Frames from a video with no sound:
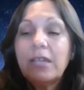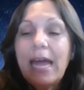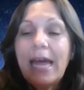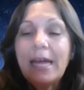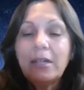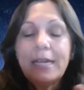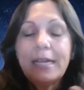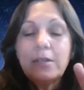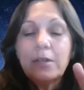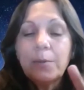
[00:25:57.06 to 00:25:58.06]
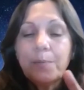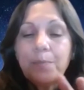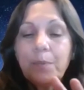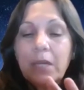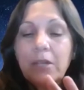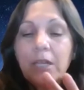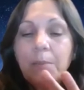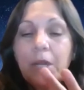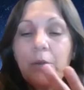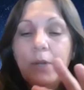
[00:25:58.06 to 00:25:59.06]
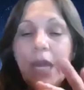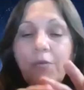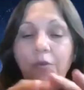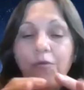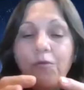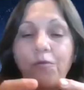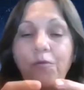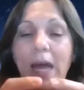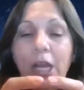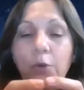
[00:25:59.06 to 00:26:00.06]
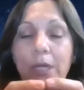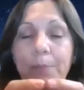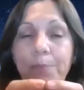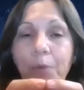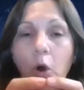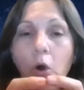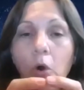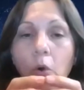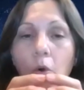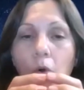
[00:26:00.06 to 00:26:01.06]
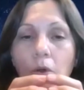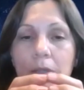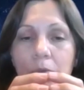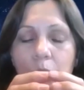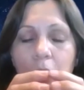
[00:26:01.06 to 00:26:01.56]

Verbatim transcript: that, like, think about it, we have a fiery hole,